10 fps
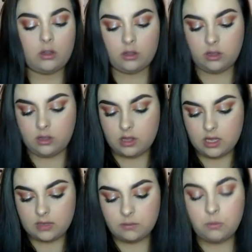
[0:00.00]

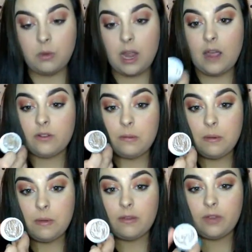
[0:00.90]
This one would have to
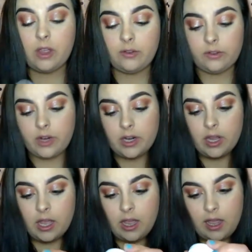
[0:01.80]
be my favorite,
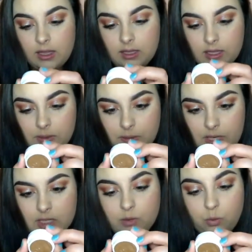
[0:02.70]
and this one
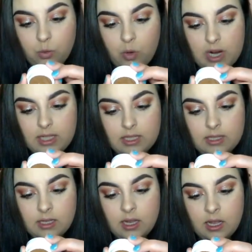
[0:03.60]
is
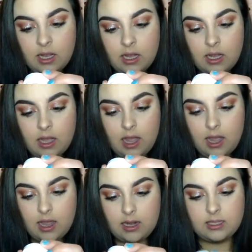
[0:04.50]
Ritz,
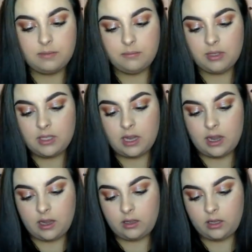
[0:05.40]
and it's a
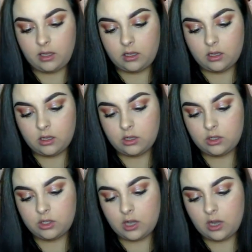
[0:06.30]
metallic
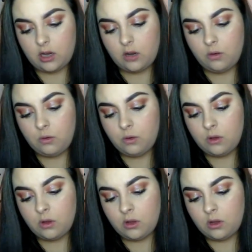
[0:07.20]
shadow.
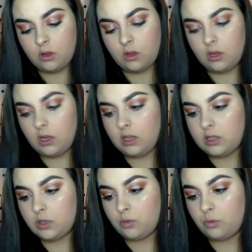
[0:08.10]

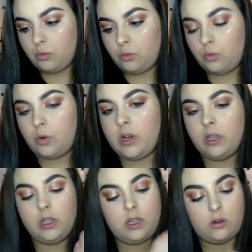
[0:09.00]
It's
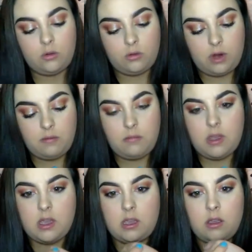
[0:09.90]
really
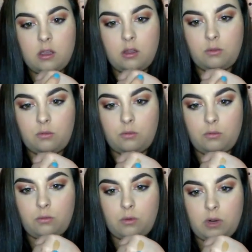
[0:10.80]
creamy,
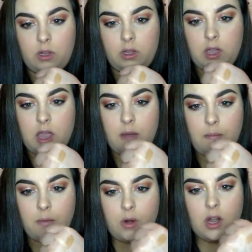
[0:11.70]
really
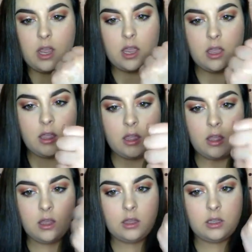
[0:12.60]
pretty.
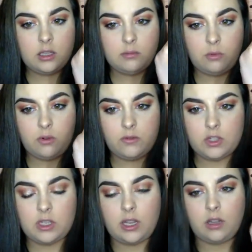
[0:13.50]
It's more of
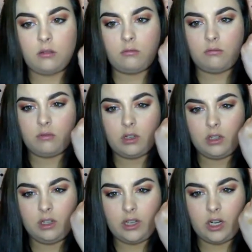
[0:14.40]
just like
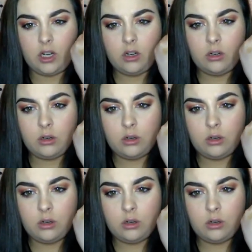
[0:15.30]
glitter.